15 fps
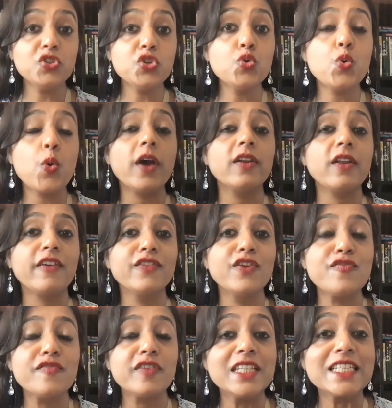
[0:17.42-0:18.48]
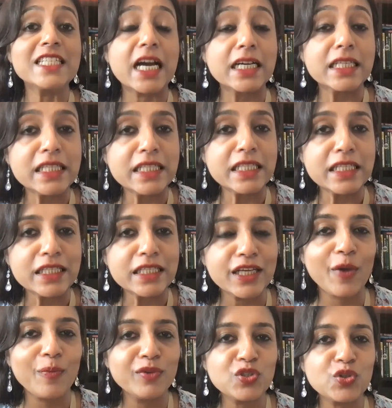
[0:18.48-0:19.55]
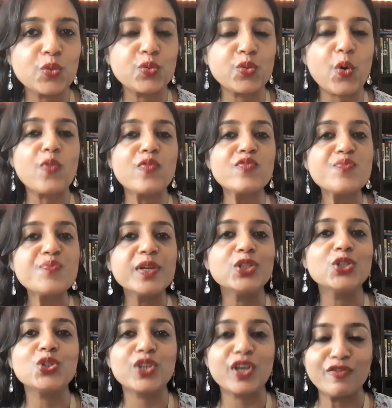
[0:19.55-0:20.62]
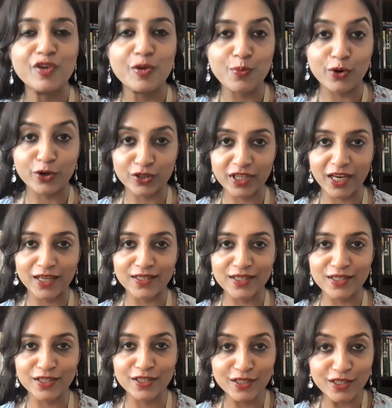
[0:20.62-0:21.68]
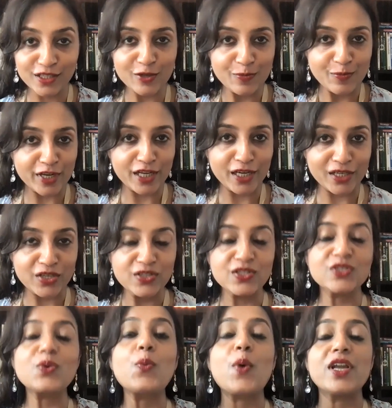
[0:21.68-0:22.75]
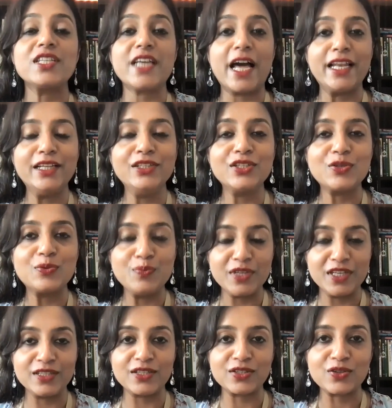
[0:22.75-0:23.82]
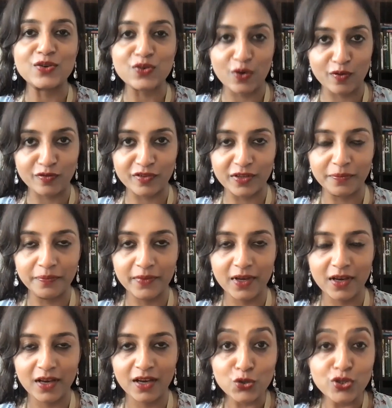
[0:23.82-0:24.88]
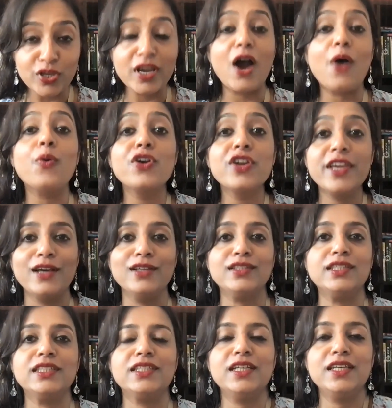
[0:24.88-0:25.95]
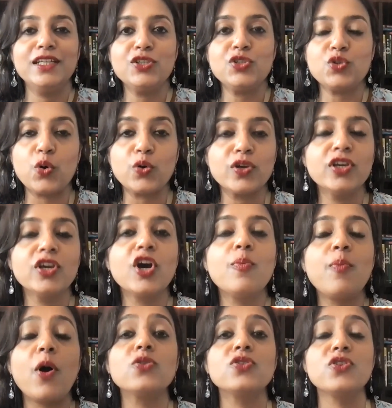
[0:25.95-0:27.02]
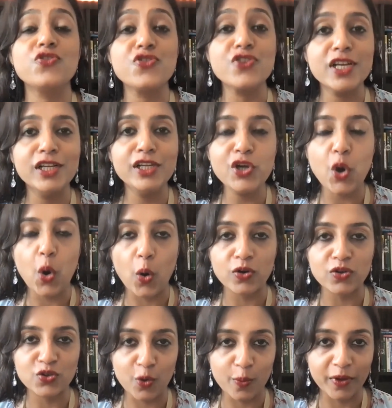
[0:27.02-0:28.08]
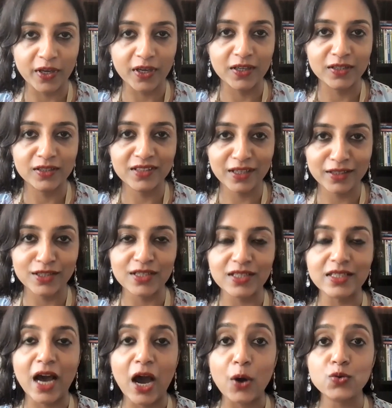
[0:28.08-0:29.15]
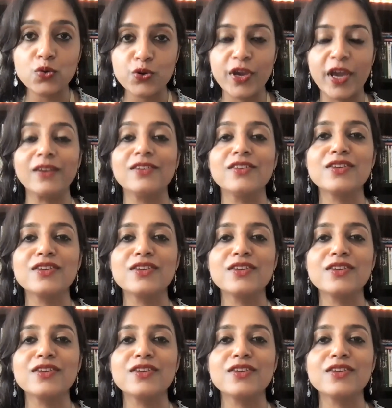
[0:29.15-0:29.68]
to another fantastic episode of Pitch Cafe Podcast. This is a place where talent meets coffee. Today, our guest is talking about a really hot topic, that is how to get